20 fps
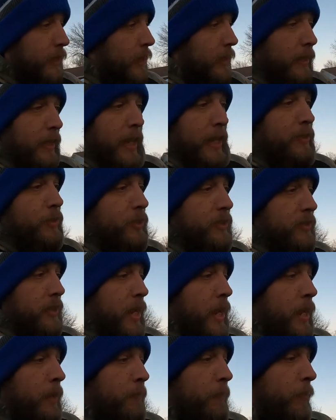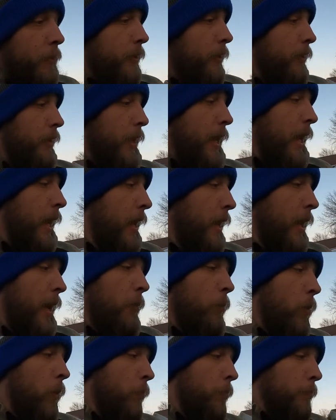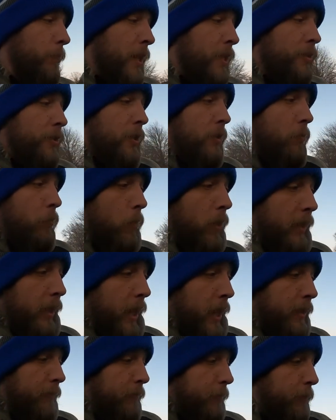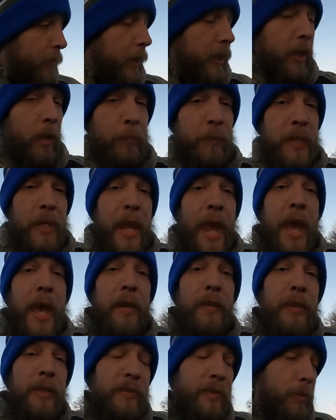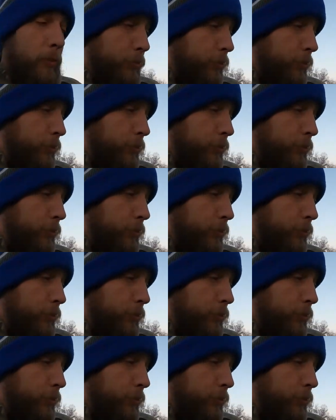Didn't catch his name and I won't mention what kind of a pickup he had because